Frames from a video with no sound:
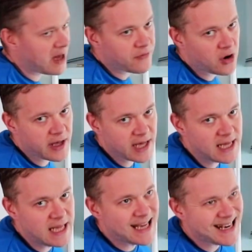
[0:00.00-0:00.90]
fat fryer.
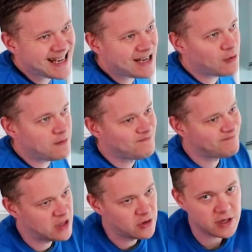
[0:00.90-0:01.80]
Now,
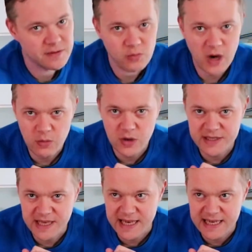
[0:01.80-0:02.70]
look, what I would
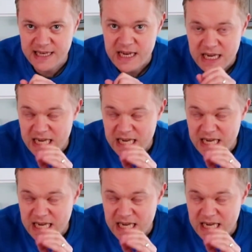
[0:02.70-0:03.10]
say is,